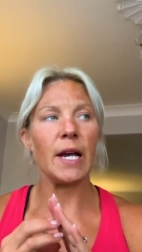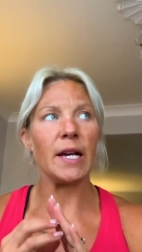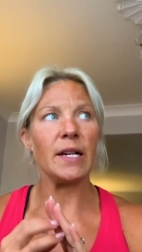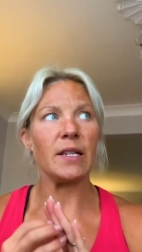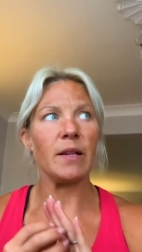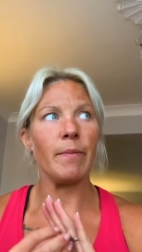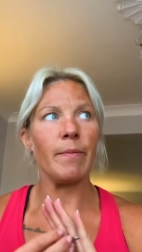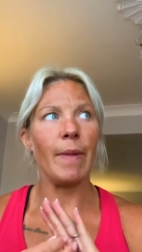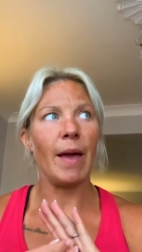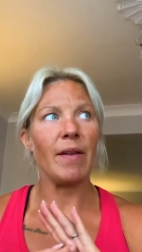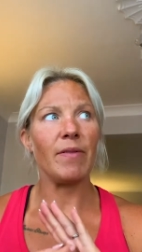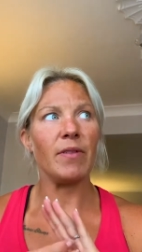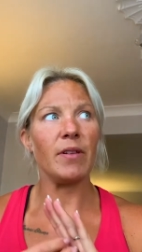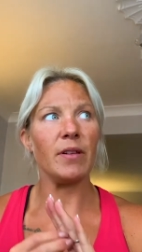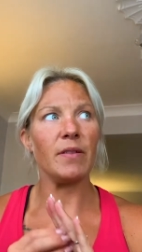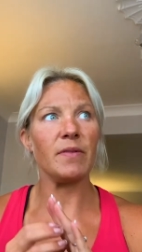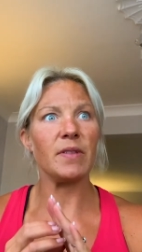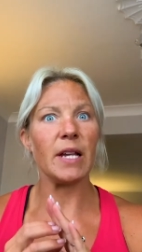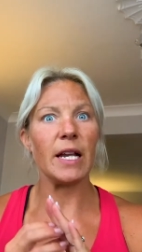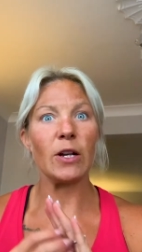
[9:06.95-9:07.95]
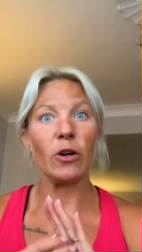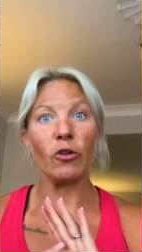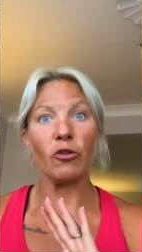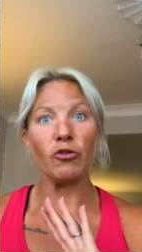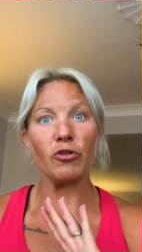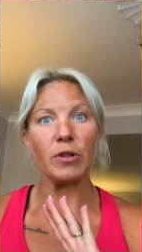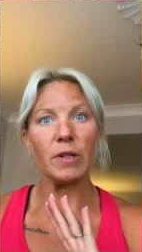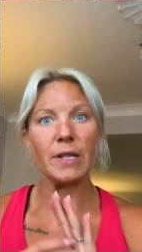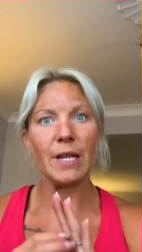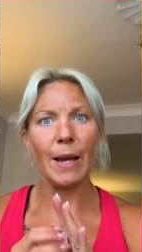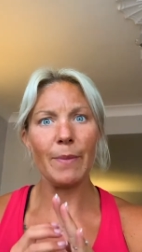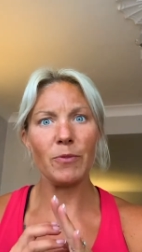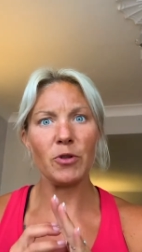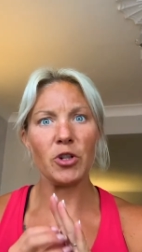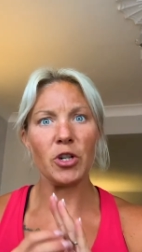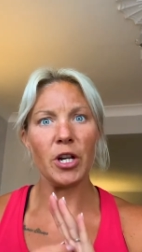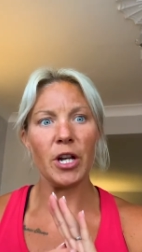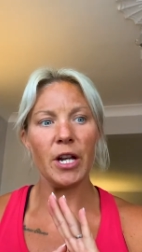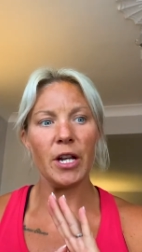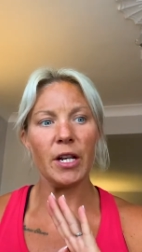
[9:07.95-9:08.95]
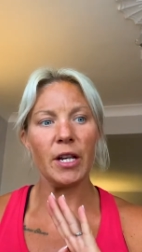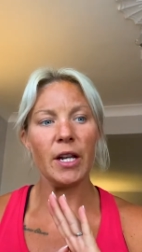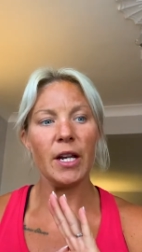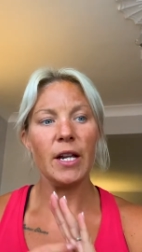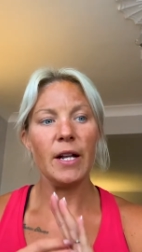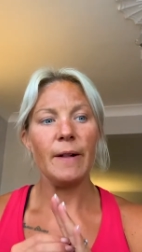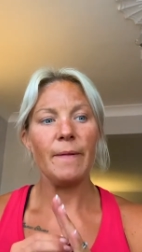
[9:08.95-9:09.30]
as a method of, say, contraception,